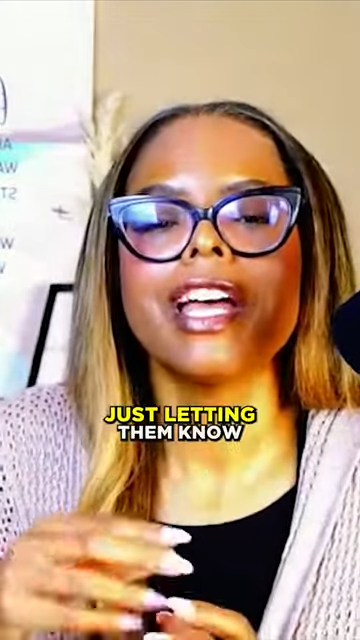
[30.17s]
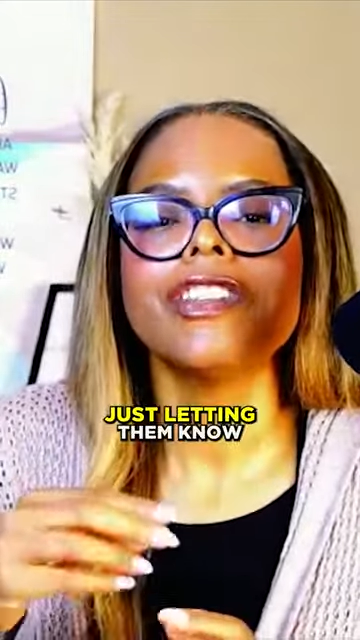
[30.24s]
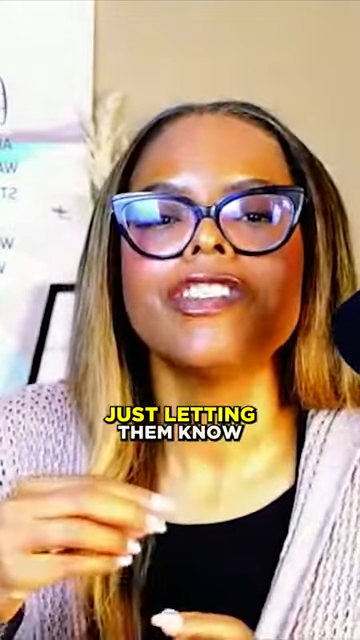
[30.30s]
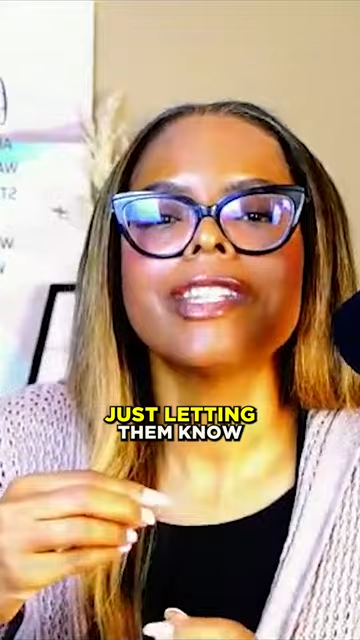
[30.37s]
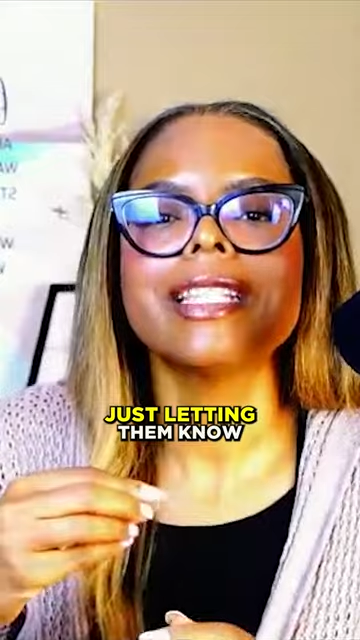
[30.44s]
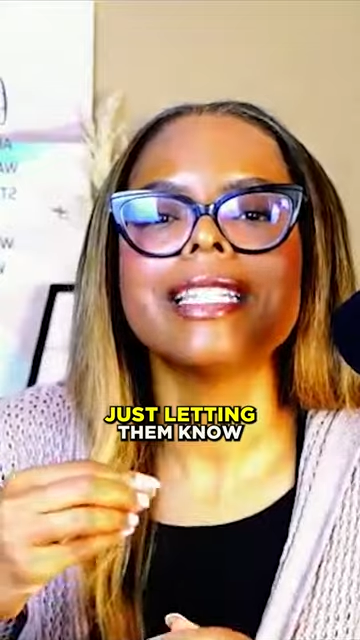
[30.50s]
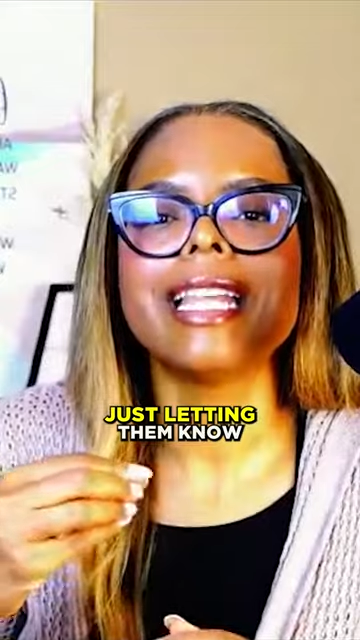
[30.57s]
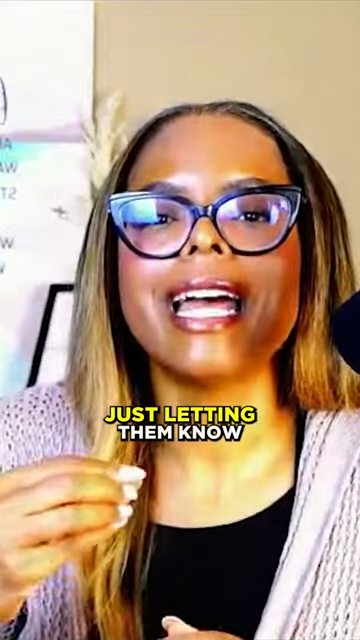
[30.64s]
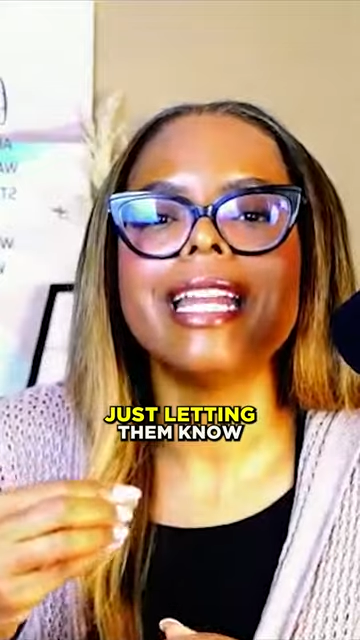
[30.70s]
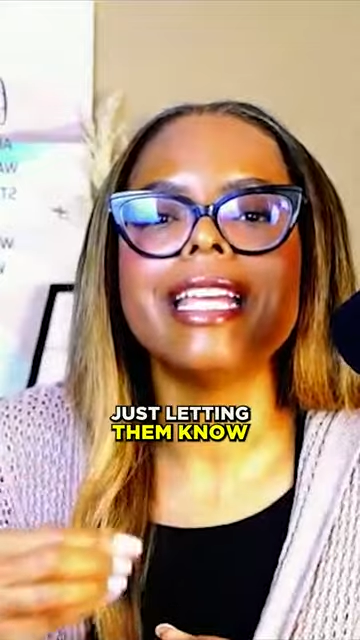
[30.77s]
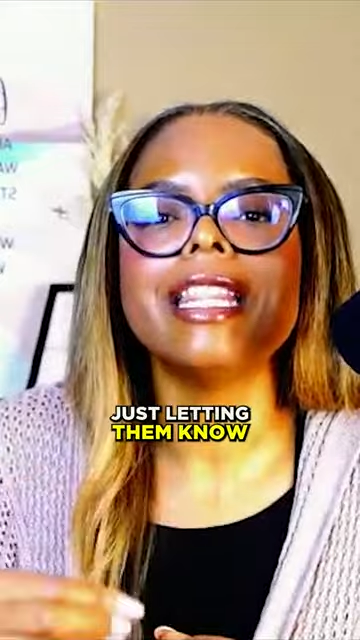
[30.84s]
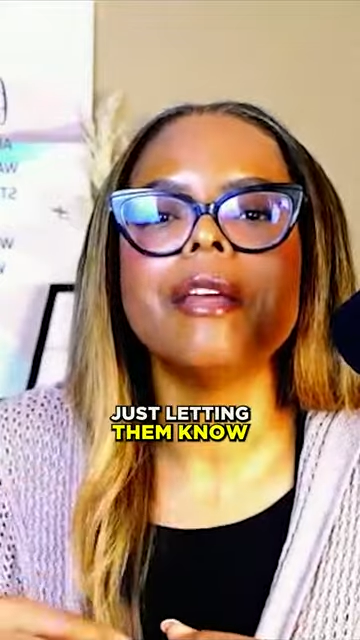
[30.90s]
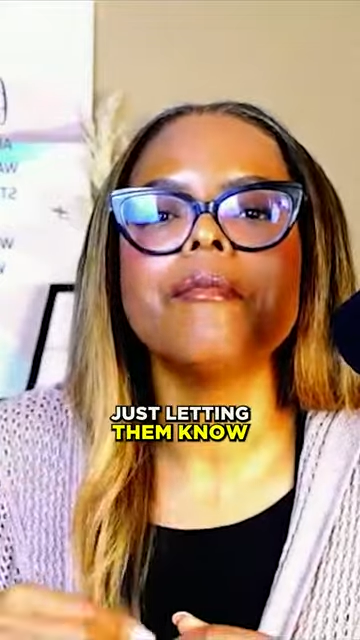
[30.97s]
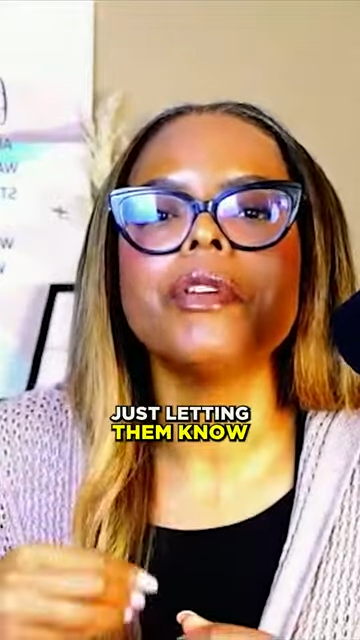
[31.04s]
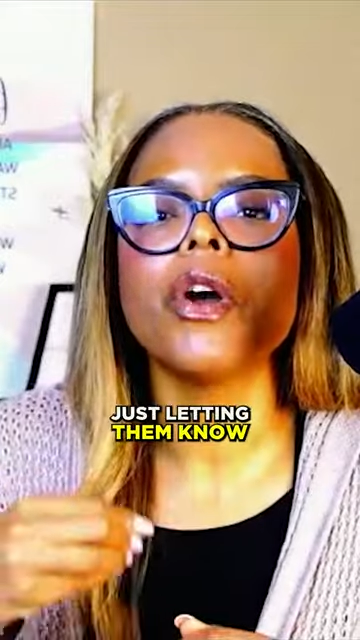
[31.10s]
Just letting
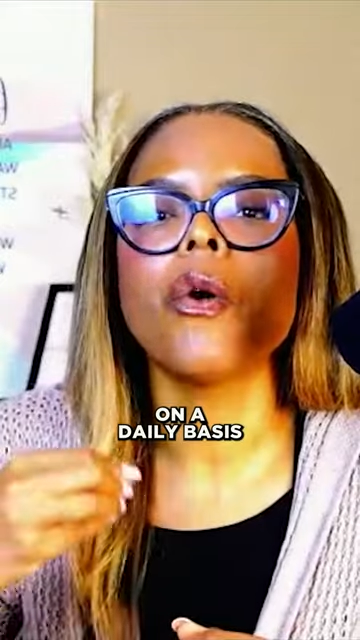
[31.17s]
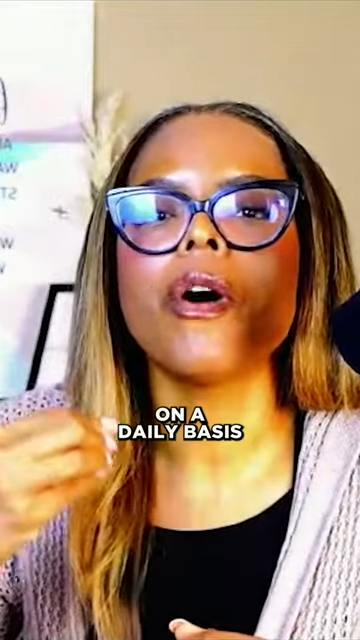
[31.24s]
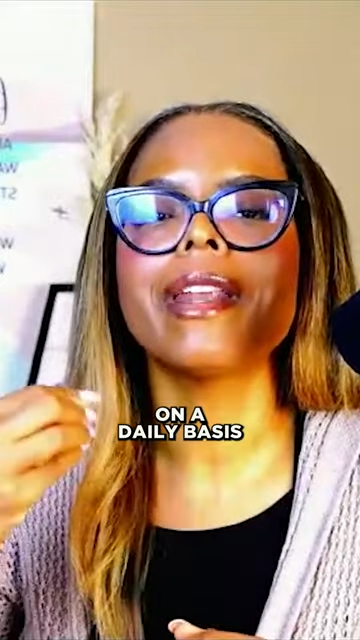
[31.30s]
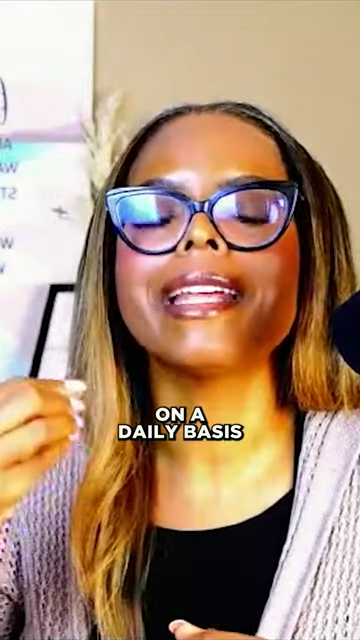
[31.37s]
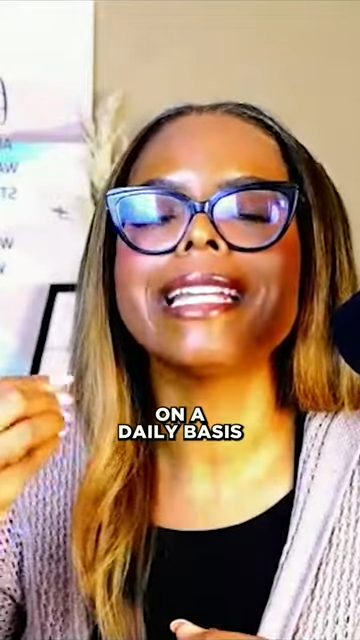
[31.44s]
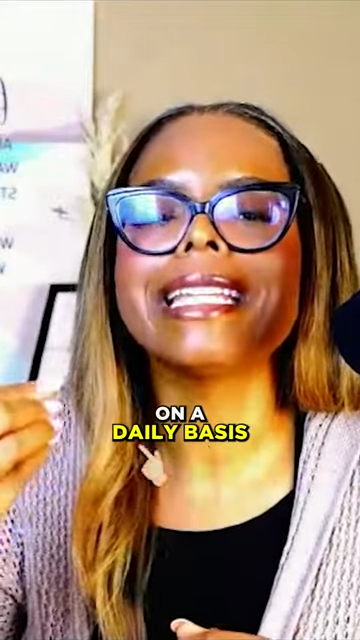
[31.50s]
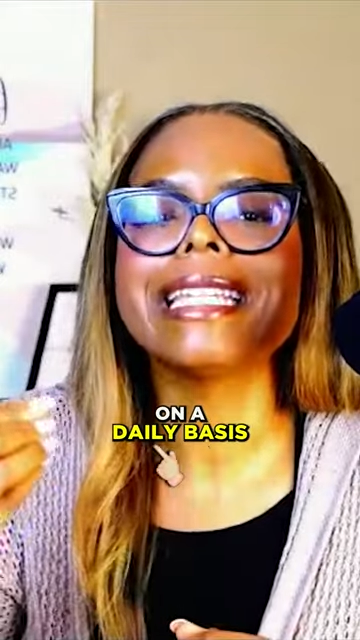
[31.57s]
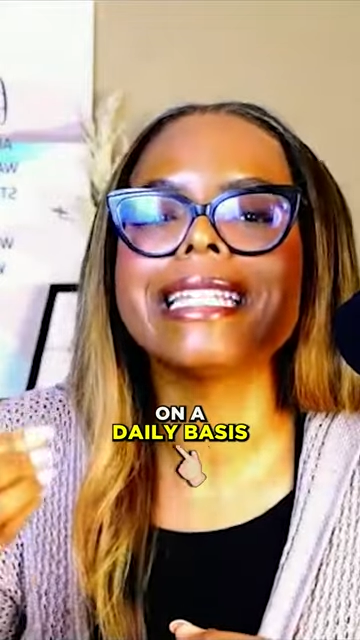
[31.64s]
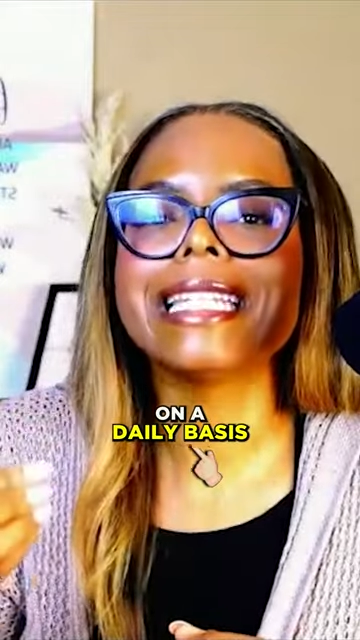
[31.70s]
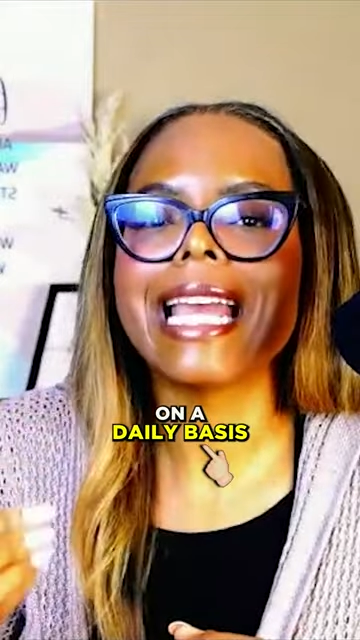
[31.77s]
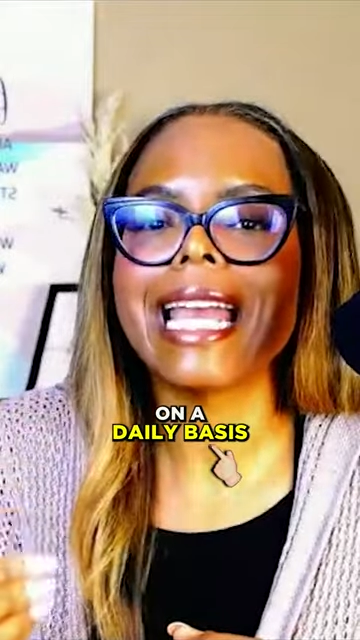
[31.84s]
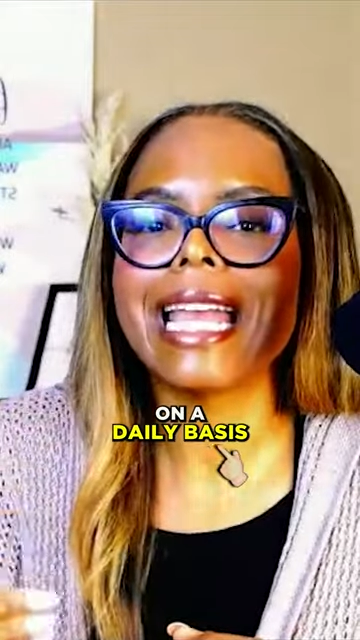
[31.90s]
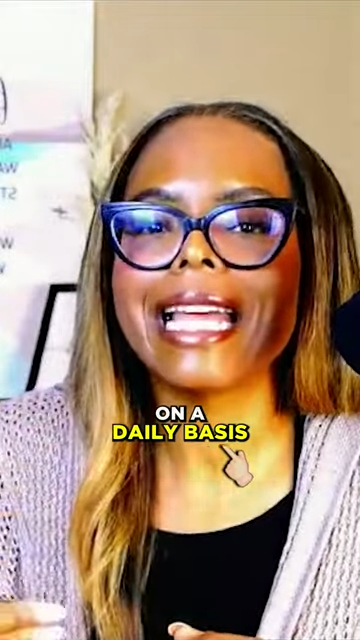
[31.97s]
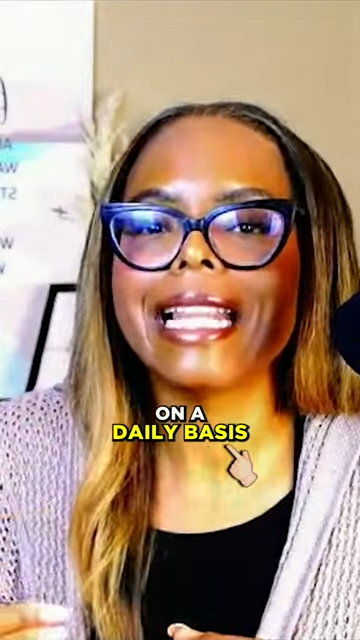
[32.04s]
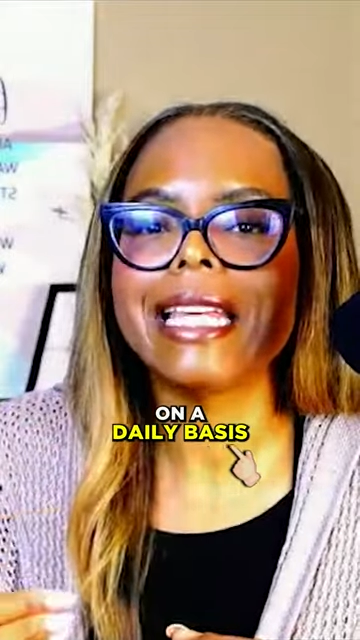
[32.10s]
them know on a
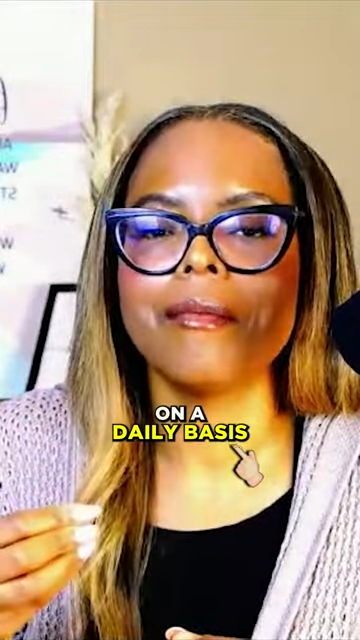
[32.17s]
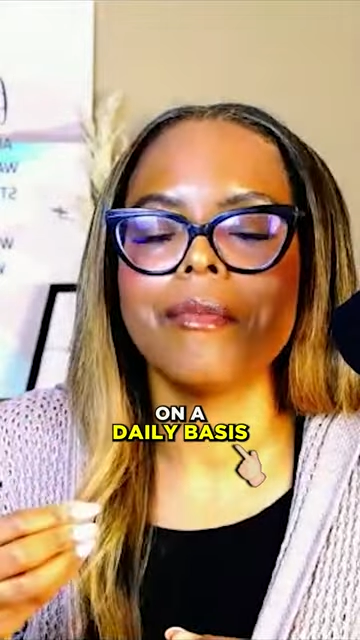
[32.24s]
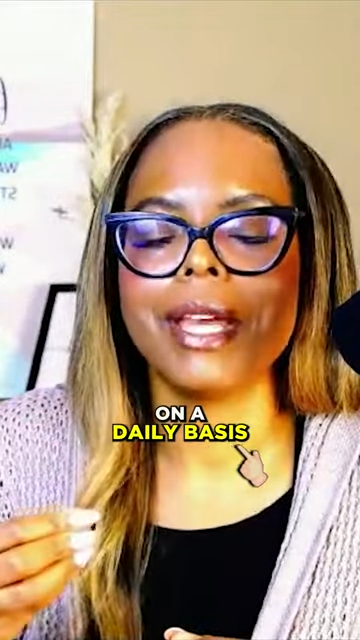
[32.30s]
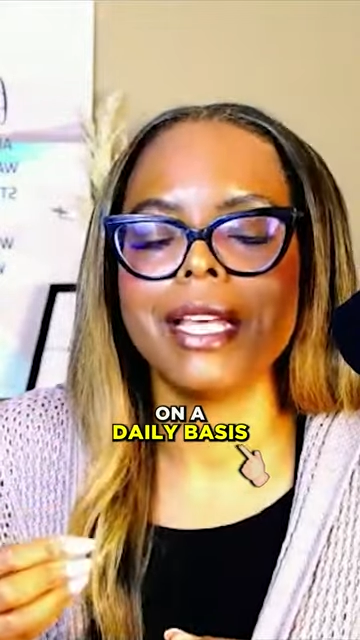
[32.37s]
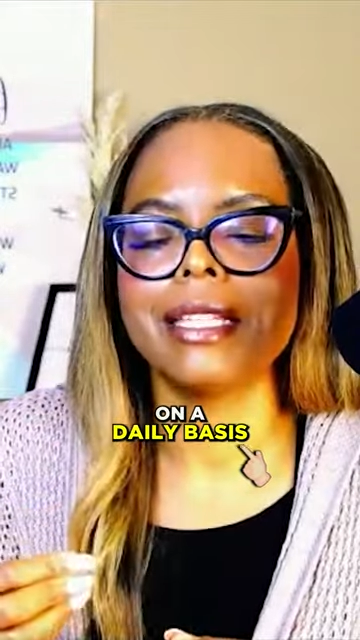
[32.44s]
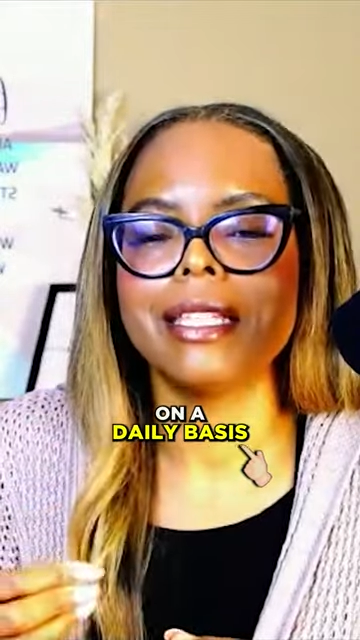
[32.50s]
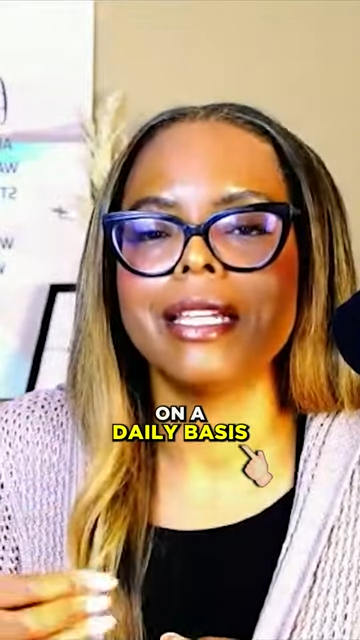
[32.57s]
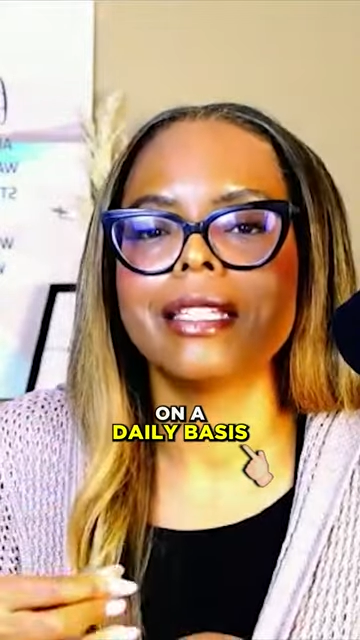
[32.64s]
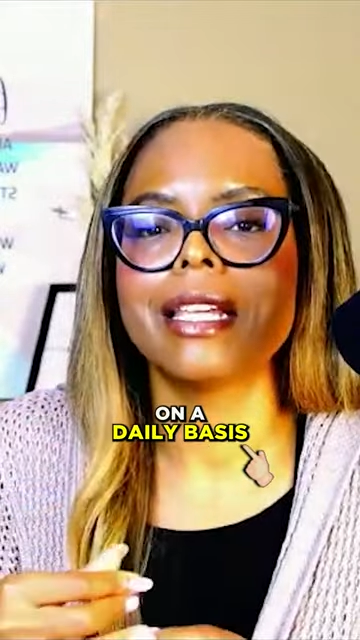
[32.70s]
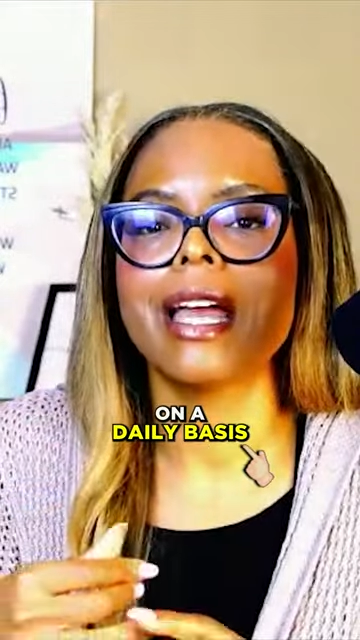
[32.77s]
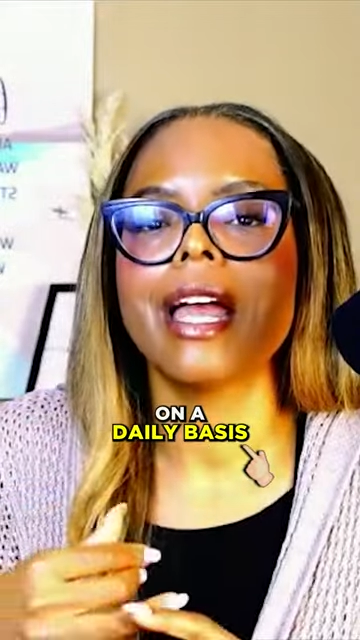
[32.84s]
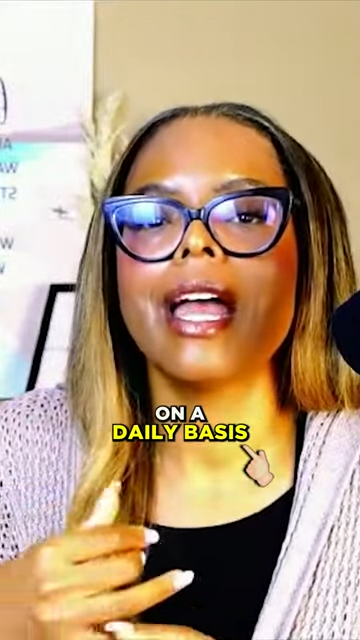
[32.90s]
daily basis